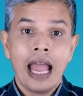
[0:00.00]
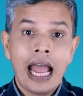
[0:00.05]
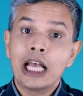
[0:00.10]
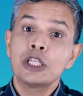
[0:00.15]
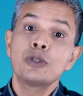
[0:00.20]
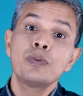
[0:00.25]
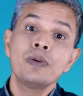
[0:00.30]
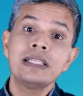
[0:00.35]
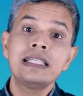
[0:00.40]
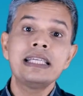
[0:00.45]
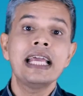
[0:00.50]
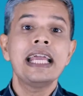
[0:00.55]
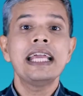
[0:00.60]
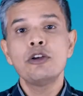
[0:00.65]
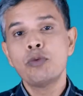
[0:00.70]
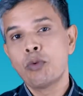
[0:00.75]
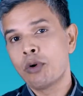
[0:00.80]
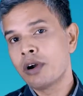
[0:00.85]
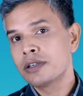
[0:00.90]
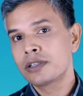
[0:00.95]
As we say
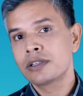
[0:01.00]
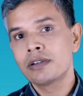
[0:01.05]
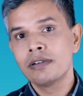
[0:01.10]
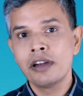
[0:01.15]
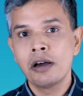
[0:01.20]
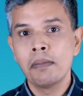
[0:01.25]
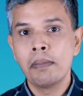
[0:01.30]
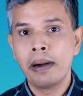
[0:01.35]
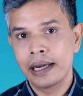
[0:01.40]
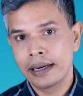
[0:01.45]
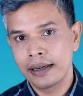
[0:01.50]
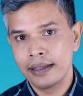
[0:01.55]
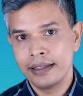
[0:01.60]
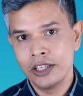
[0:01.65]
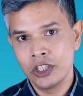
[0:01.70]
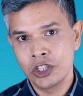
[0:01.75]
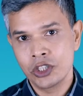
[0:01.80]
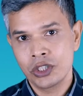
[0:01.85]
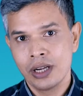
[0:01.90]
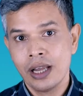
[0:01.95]
in World School of
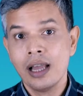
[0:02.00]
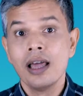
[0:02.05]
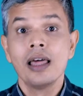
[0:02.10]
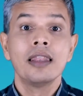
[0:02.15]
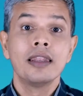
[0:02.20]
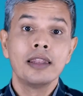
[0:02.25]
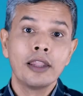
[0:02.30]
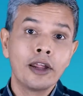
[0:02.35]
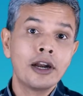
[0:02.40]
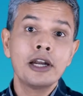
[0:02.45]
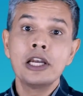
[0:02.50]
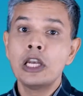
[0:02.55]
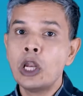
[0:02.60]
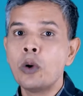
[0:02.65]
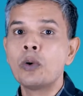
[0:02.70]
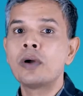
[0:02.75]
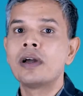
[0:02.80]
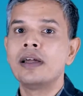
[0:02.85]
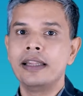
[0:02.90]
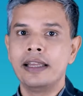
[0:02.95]
Bangladesh, learn
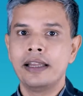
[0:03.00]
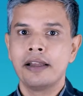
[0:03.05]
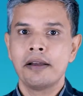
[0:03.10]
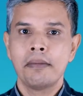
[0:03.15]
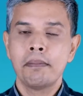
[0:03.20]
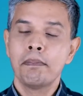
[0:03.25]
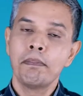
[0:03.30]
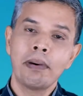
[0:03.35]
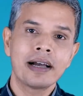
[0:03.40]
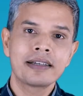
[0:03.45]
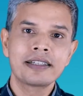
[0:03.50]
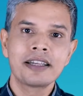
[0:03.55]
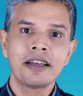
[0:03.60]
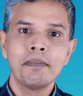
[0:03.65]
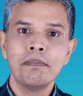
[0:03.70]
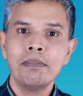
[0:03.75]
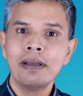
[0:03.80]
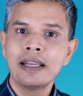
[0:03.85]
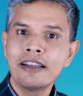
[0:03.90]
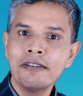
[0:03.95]
locally, but
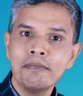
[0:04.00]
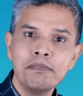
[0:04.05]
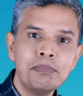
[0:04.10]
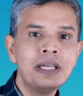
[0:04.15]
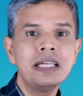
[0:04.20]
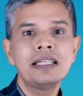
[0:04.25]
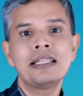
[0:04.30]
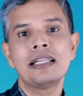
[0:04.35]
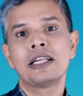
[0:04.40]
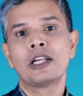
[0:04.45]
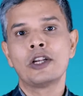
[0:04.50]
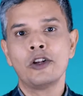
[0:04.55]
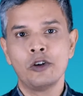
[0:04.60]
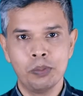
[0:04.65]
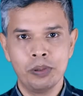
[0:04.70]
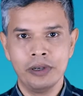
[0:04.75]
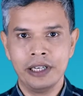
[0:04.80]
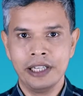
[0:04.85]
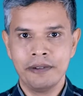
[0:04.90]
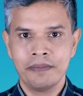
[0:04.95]
be competent
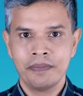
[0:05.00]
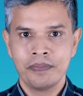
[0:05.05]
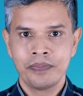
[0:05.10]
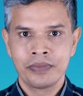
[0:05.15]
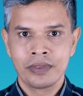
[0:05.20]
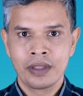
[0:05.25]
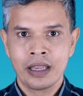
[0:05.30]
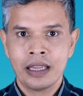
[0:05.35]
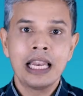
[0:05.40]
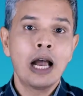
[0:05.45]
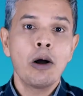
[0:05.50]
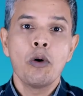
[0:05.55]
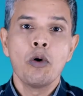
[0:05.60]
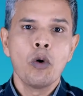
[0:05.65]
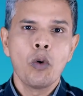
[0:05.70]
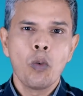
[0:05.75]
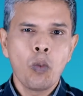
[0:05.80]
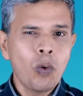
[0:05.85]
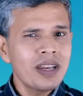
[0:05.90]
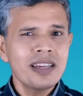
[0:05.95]
globally. Now,
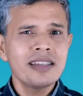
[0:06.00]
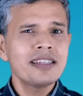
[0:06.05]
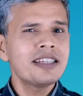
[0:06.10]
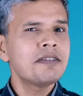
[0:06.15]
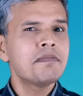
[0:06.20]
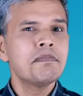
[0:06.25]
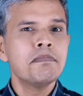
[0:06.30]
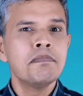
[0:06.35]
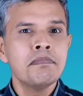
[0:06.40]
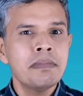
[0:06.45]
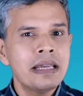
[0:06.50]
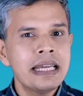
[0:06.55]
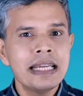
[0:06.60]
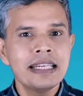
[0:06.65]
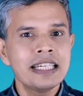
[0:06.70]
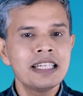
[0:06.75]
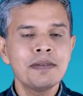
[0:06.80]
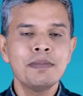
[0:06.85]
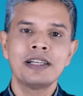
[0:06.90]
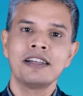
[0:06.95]
what does it
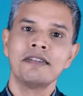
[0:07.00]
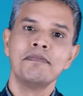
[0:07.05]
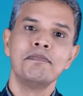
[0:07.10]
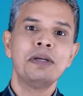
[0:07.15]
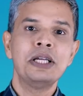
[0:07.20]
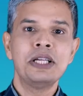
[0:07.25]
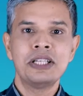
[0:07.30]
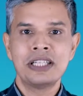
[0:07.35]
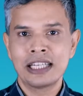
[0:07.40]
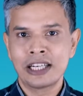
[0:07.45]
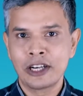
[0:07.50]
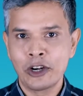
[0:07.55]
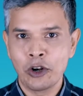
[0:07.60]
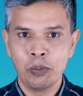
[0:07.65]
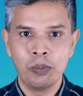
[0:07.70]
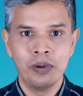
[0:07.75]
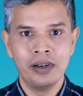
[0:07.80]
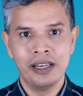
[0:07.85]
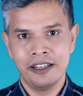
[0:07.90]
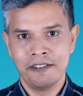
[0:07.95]
mean to be competent
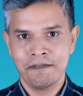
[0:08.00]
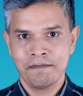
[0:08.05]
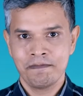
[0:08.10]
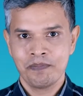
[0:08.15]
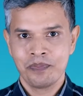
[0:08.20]
globally?